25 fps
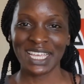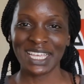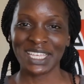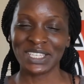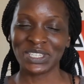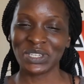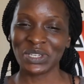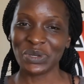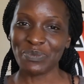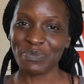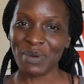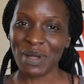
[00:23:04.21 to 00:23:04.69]

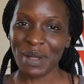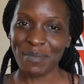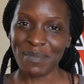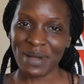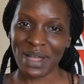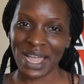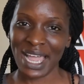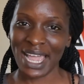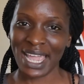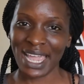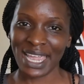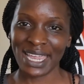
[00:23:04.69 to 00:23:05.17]
So bye
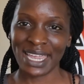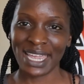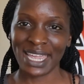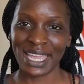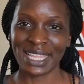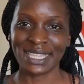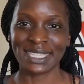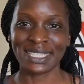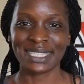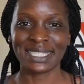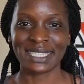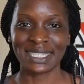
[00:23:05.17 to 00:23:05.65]
bye
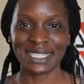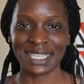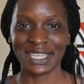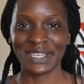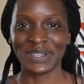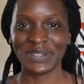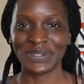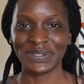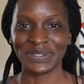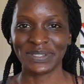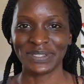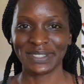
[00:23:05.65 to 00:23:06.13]
and see
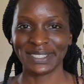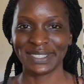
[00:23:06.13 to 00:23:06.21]
you.